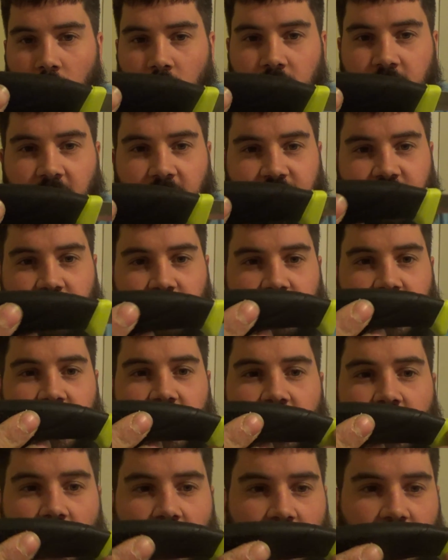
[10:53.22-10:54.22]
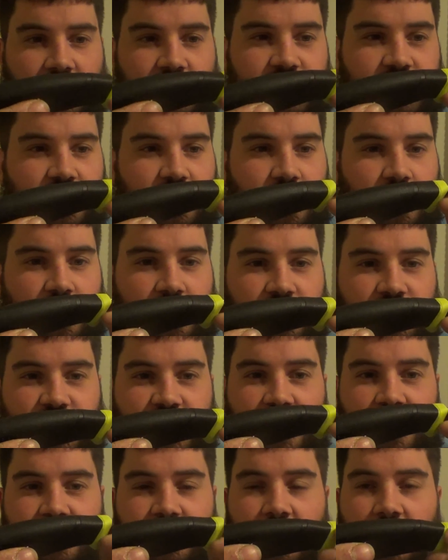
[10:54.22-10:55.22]
Got the neon so you can
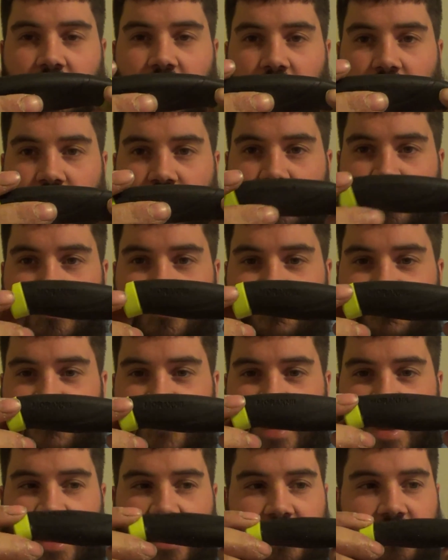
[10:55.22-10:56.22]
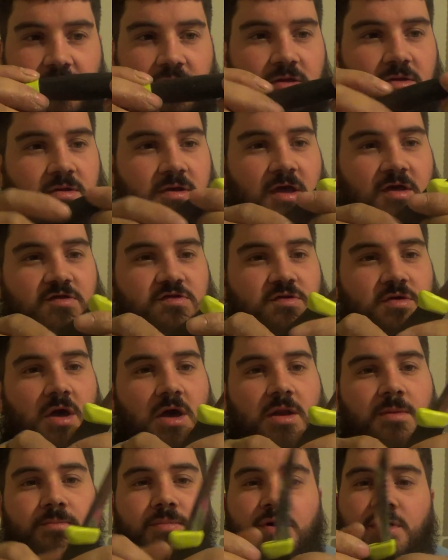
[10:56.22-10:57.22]
sit there and you can find it in case you
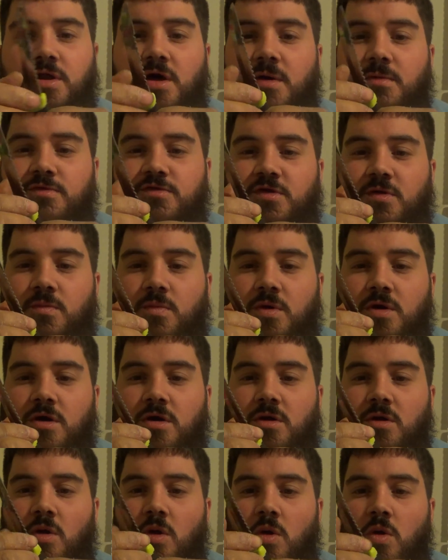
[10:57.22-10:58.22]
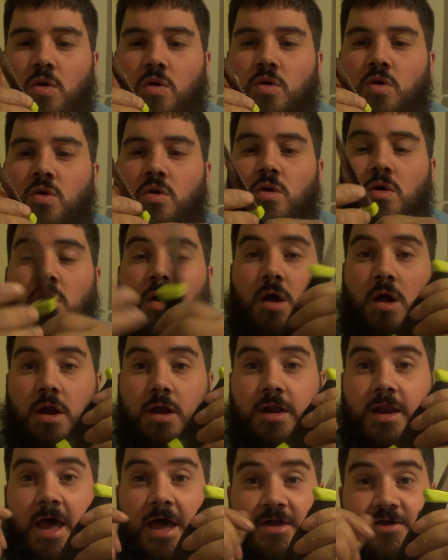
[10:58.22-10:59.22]
got to put up somewhere.
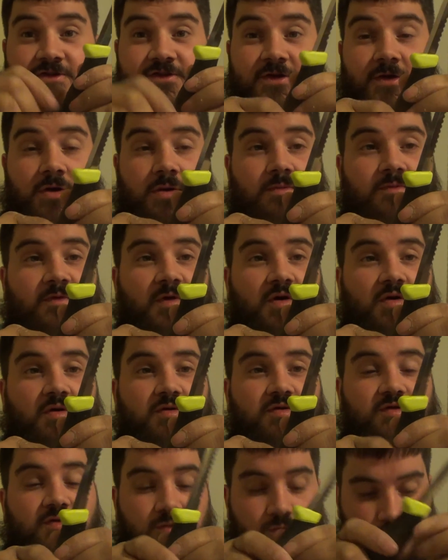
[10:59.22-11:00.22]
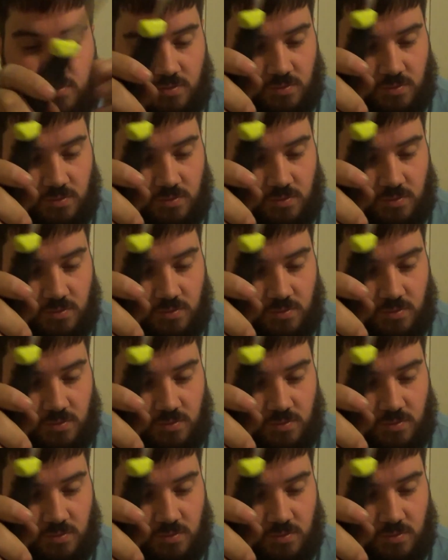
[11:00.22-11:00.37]
That's sharp, folks.